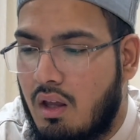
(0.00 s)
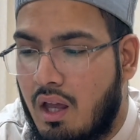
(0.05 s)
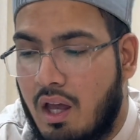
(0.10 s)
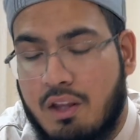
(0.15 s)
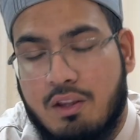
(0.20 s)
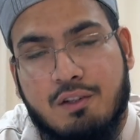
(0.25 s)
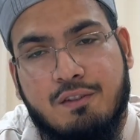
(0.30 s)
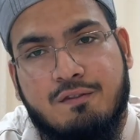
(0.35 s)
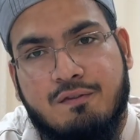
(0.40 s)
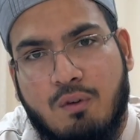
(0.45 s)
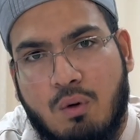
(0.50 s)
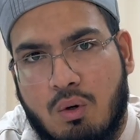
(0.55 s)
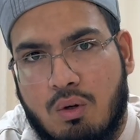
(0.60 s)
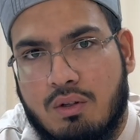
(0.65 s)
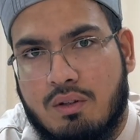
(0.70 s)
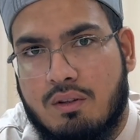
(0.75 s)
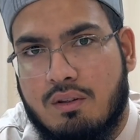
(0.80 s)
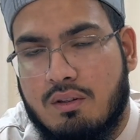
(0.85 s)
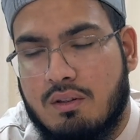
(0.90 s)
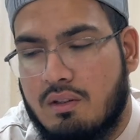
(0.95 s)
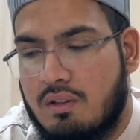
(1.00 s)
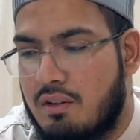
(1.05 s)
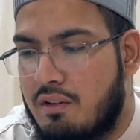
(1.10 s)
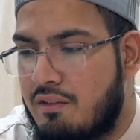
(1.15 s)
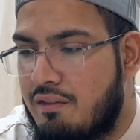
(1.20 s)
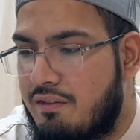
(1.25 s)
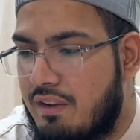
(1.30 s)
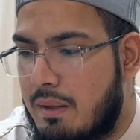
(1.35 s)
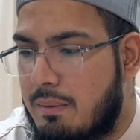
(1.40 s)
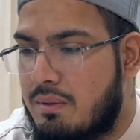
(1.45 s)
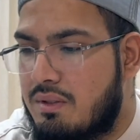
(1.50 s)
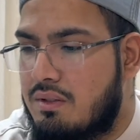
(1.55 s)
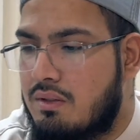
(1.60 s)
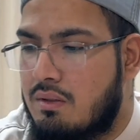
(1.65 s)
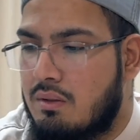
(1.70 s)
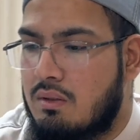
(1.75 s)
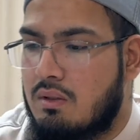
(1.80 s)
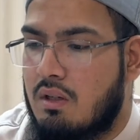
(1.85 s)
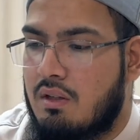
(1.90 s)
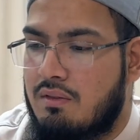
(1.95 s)
And the fourth famous
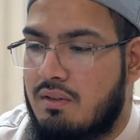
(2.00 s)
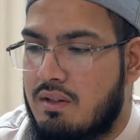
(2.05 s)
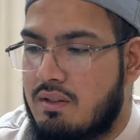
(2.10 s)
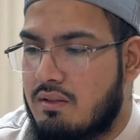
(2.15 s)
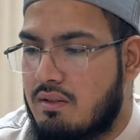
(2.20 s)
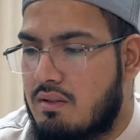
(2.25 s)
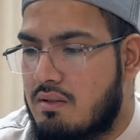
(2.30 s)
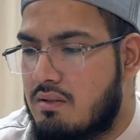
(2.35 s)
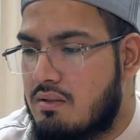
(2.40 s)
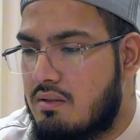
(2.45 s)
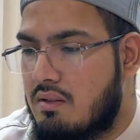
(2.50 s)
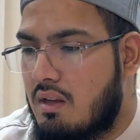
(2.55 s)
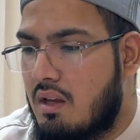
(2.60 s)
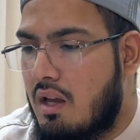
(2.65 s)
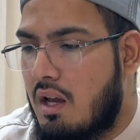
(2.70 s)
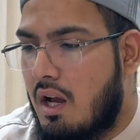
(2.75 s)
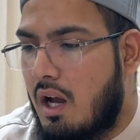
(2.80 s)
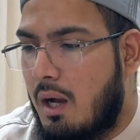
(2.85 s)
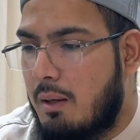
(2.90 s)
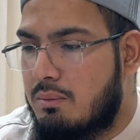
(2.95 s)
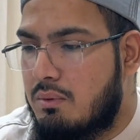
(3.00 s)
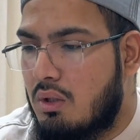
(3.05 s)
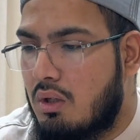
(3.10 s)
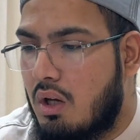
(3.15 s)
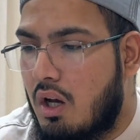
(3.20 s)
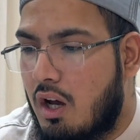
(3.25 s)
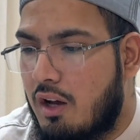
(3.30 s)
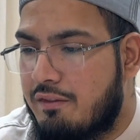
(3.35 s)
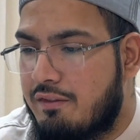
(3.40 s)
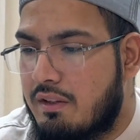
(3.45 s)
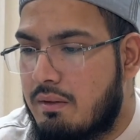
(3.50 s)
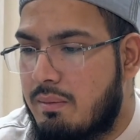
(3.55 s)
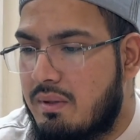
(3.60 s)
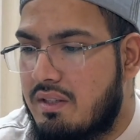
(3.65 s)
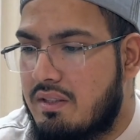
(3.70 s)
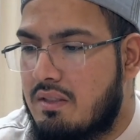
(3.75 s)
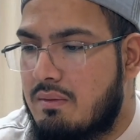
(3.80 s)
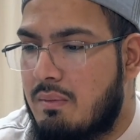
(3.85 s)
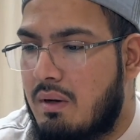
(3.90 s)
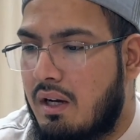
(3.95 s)
student of his is Abdul Ghafir bin
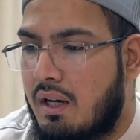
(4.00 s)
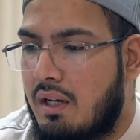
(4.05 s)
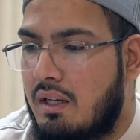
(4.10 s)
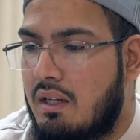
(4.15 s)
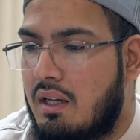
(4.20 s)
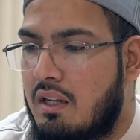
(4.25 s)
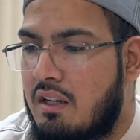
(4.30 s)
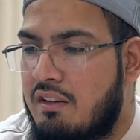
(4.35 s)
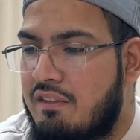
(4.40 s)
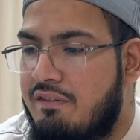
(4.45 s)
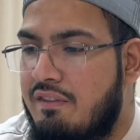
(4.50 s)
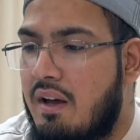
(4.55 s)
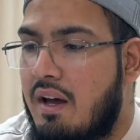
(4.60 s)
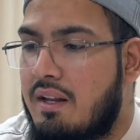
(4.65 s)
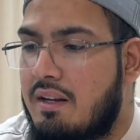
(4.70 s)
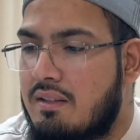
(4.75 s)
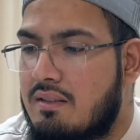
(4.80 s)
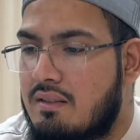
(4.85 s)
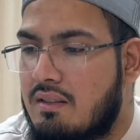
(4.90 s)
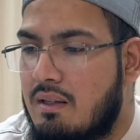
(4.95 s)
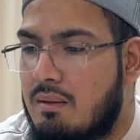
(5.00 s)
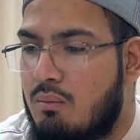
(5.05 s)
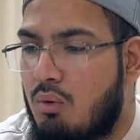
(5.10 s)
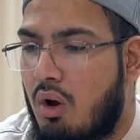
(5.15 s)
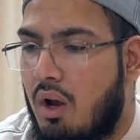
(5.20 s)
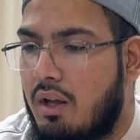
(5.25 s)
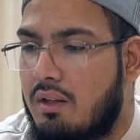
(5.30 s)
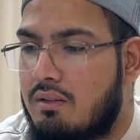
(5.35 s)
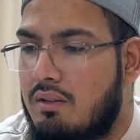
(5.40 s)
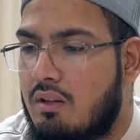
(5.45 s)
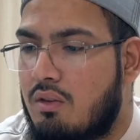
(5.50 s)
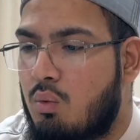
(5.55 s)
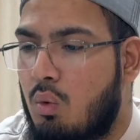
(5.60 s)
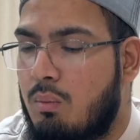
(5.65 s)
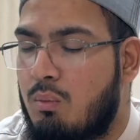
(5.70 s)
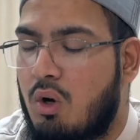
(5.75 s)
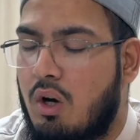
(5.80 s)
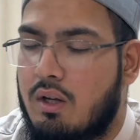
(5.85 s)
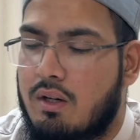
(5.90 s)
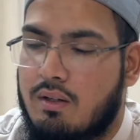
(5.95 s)
Ismail al-Farisi, muhaddith wa
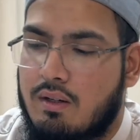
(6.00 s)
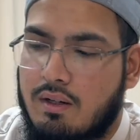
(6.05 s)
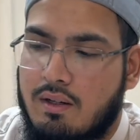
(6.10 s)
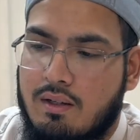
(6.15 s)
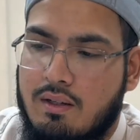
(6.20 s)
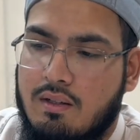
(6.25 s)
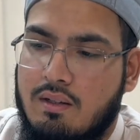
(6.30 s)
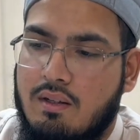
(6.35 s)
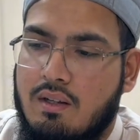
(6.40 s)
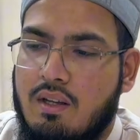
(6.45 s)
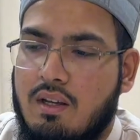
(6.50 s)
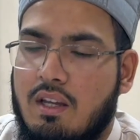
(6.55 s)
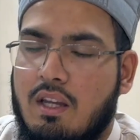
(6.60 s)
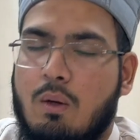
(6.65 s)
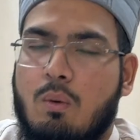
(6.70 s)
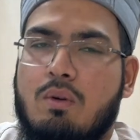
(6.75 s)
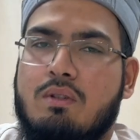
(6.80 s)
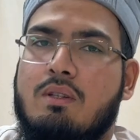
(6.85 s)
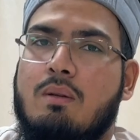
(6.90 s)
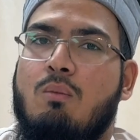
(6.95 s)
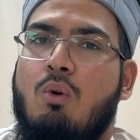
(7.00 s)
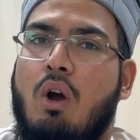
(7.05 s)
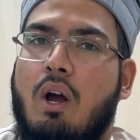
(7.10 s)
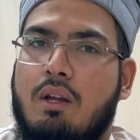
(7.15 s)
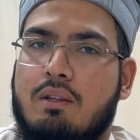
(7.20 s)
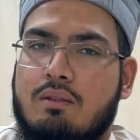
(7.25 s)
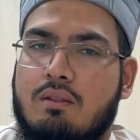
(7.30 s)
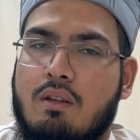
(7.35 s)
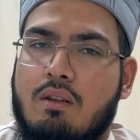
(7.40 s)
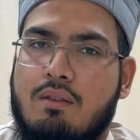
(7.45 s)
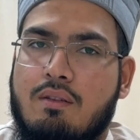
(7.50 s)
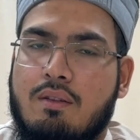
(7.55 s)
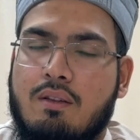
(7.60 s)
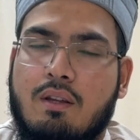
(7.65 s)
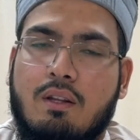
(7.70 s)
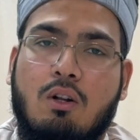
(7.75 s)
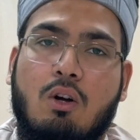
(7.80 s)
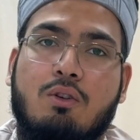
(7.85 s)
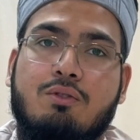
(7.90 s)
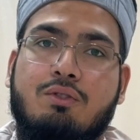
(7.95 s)
mu'arrikh. He was a muhaddith
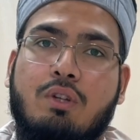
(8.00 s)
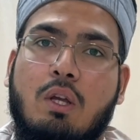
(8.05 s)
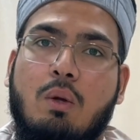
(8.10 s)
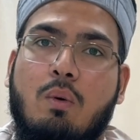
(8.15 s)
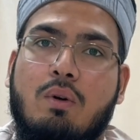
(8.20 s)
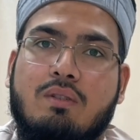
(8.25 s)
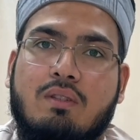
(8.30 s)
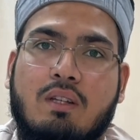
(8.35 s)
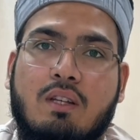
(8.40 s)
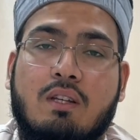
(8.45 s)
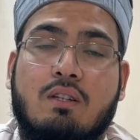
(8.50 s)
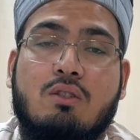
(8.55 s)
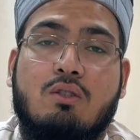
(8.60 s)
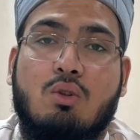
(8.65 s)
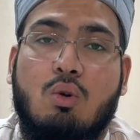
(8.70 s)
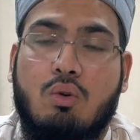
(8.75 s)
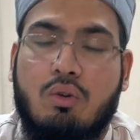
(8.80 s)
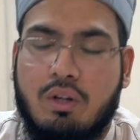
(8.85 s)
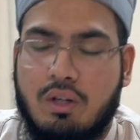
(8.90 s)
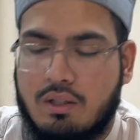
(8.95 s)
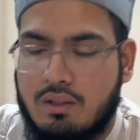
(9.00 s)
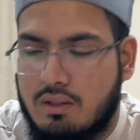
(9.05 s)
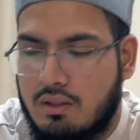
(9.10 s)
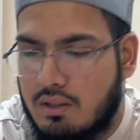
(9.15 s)
and also he was a historian.